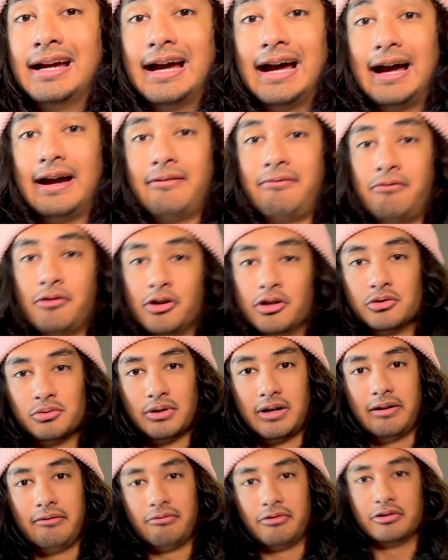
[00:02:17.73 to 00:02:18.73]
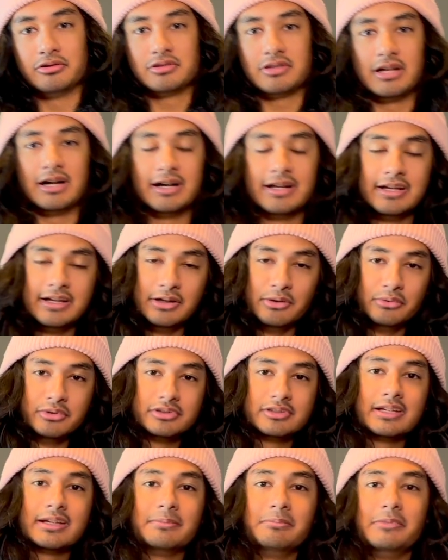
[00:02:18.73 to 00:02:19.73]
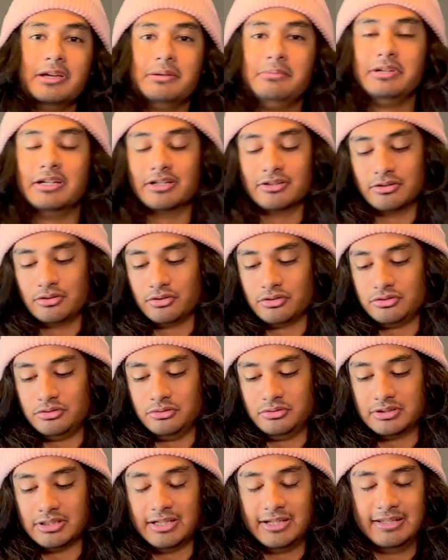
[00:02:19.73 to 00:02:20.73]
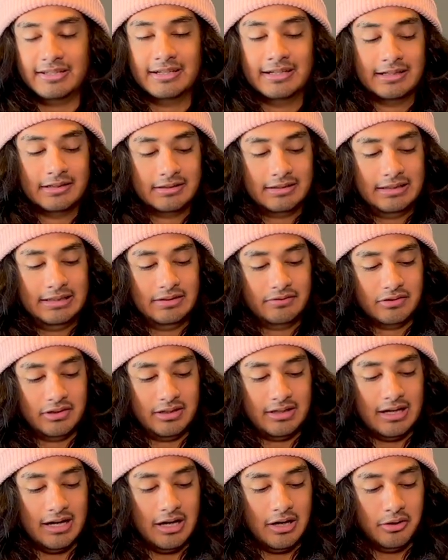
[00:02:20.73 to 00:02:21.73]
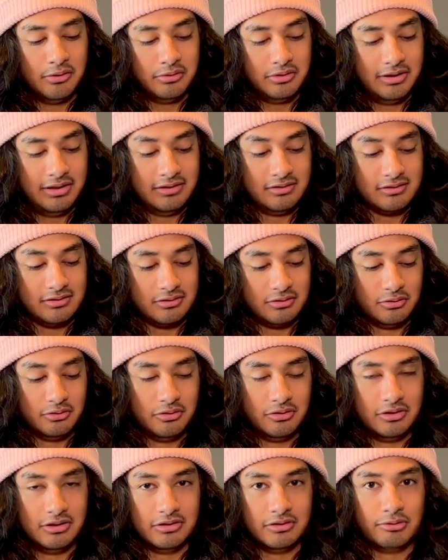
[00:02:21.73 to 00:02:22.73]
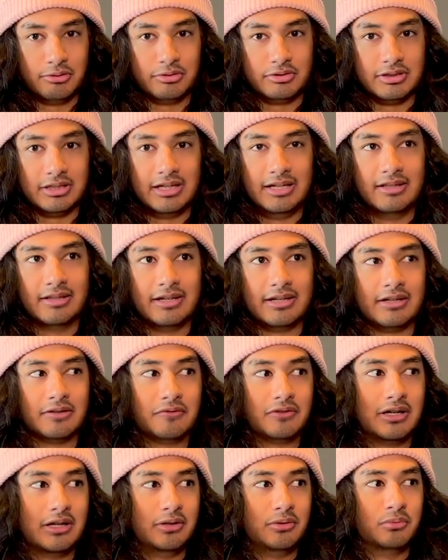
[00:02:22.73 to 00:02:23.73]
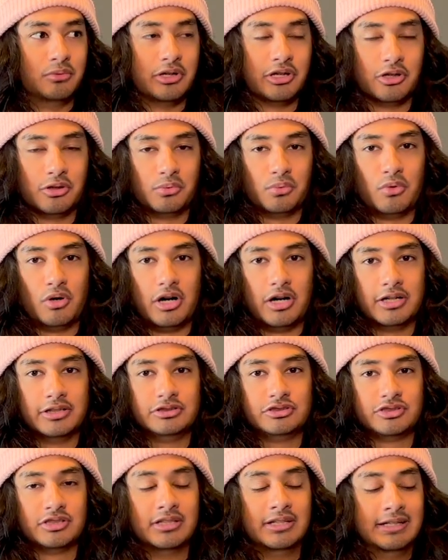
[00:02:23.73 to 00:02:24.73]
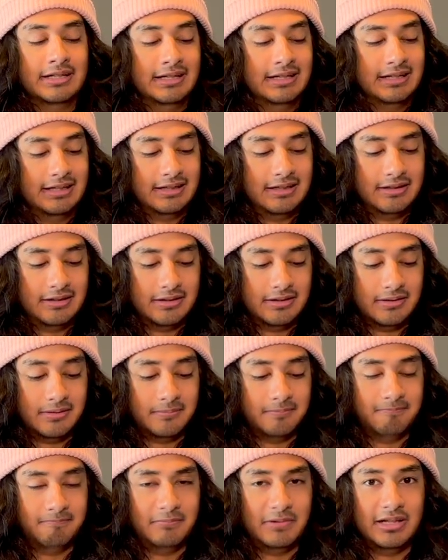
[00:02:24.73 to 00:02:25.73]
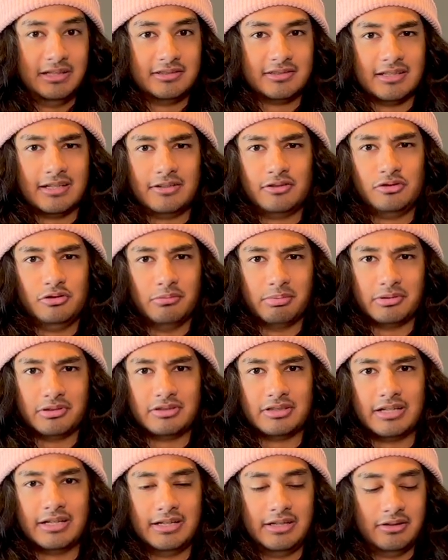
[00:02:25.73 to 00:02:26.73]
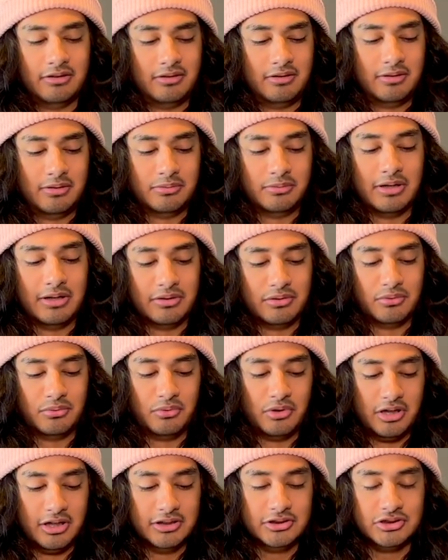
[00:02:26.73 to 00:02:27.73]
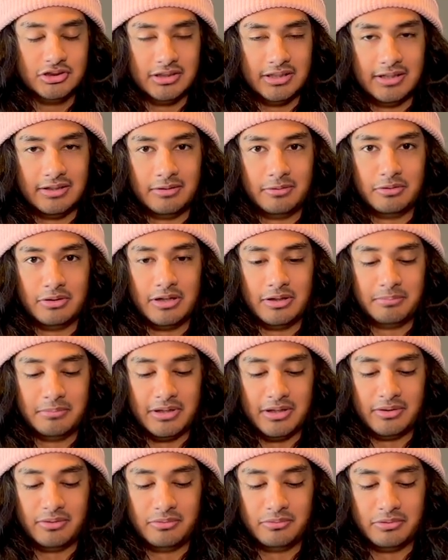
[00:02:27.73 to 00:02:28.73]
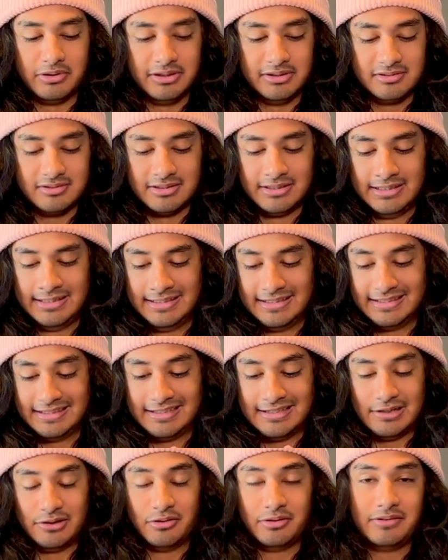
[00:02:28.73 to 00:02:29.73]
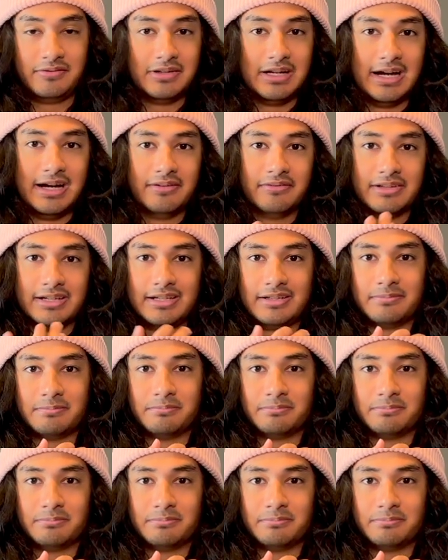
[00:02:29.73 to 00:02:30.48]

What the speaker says: At first, when I first got it, it was like maybe a little too tight. Even now, it's still a little tight. Like if I wear a watch, it's like super tight around the watch and around my wrist. And I don't even have like